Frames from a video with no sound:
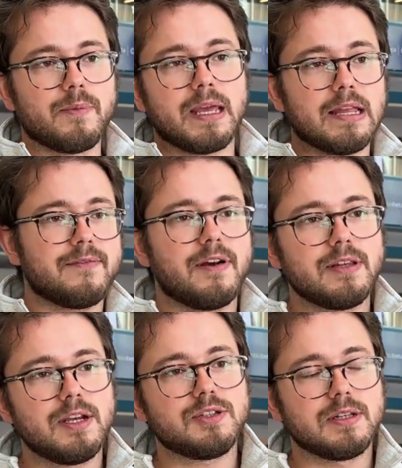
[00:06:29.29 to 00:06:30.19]
the Gates
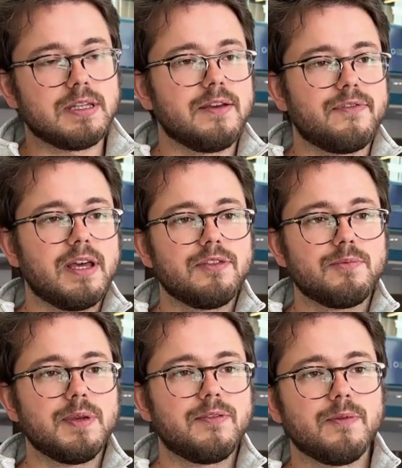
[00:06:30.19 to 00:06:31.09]
Foundation and King
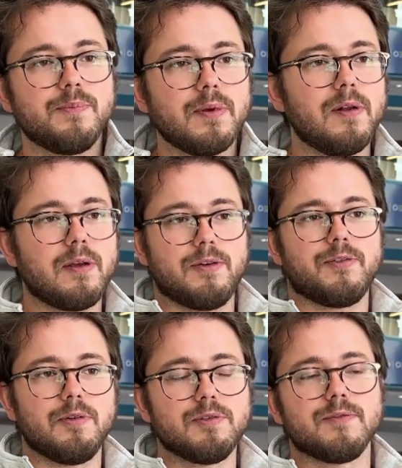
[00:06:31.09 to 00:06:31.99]
Philanthropies to build our
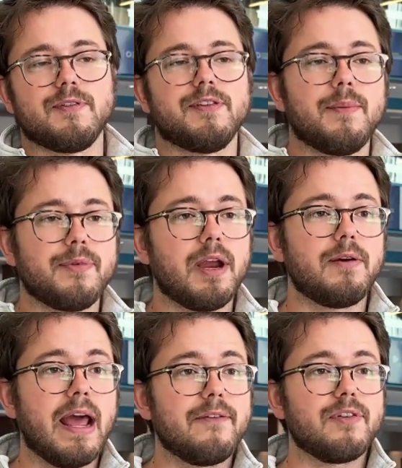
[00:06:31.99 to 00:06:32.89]
solution for
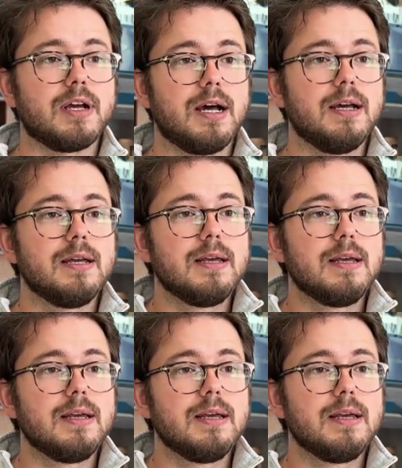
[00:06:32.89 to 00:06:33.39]
sub-Saharan Africa.